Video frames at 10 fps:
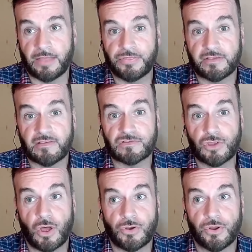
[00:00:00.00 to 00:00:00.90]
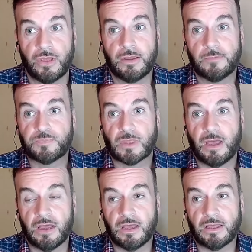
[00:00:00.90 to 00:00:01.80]
and this is not
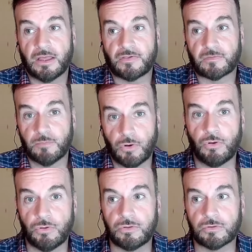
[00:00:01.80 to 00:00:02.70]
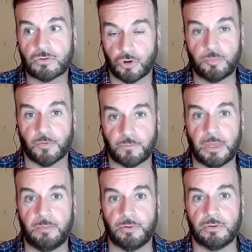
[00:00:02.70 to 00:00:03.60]
a small group of
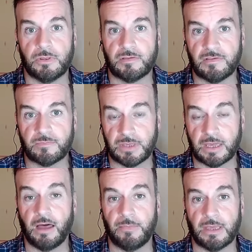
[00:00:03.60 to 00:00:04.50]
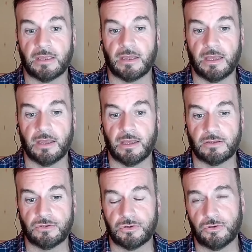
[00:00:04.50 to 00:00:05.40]
people. This is becoming
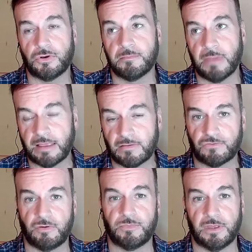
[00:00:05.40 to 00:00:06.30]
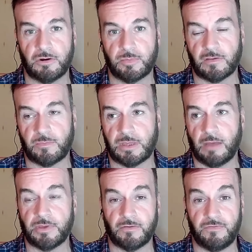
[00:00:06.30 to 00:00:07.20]
not a mainstream theory, but it's
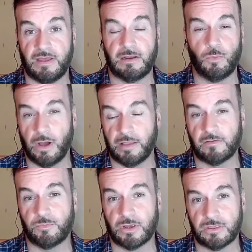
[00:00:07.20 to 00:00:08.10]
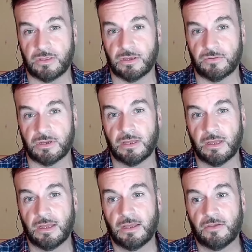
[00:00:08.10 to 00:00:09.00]
becoming a fairly widespread theory.
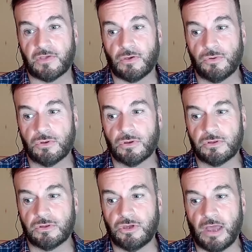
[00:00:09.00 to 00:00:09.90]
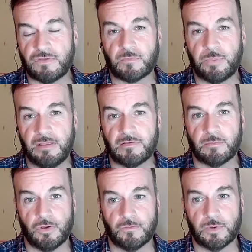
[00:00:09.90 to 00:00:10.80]
So you have this pincer
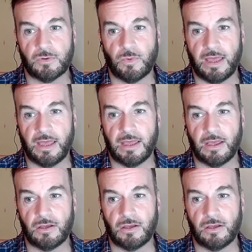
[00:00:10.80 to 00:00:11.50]
movement where